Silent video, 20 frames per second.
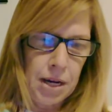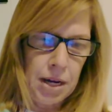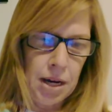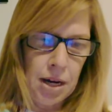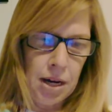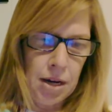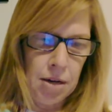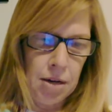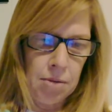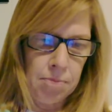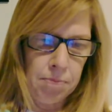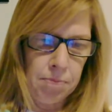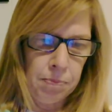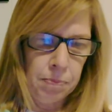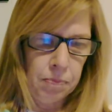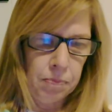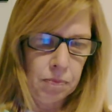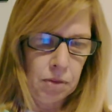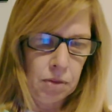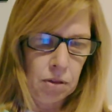
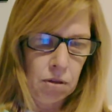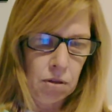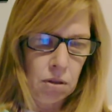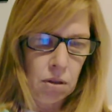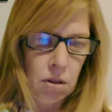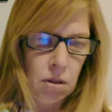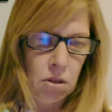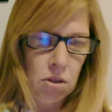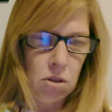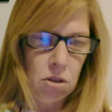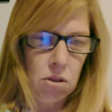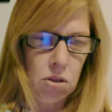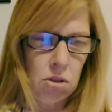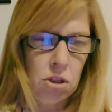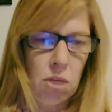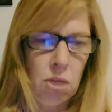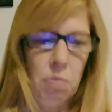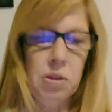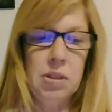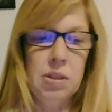Um,
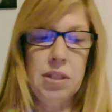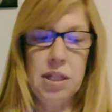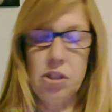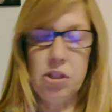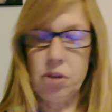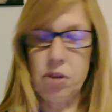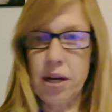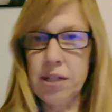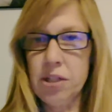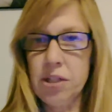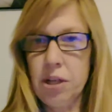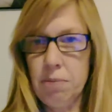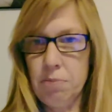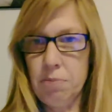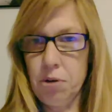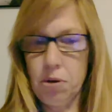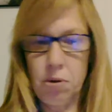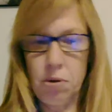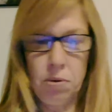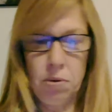Someone said dry
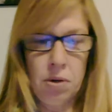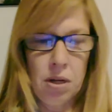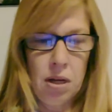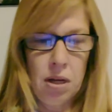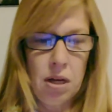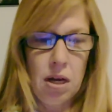shampoo